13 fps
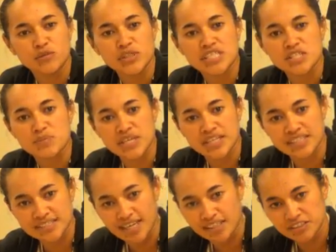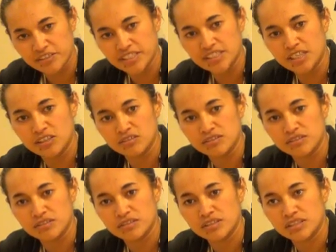which is being attacked right now
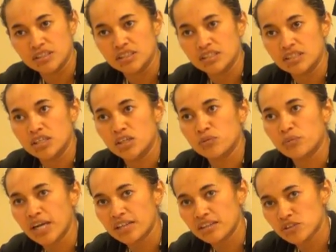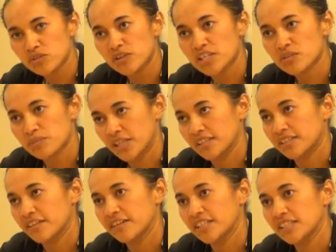by the U.S.
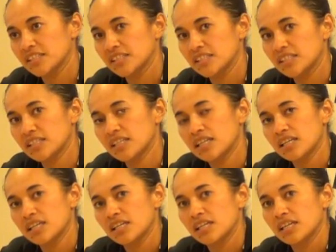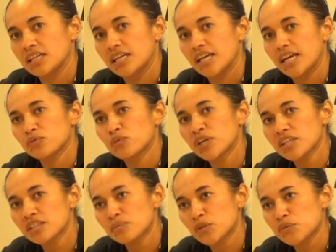military. And one
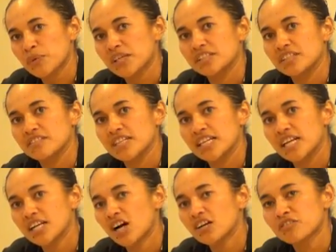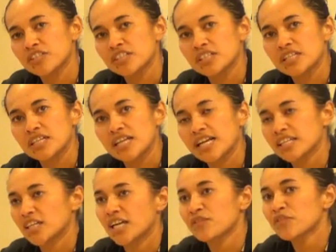of the perspectives that I offer, and
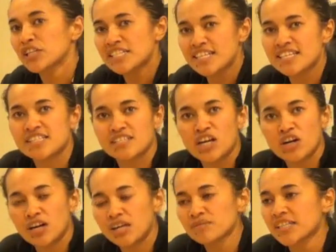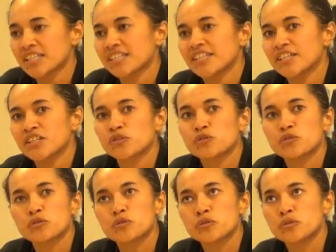I'm going to say this now, I'm not here to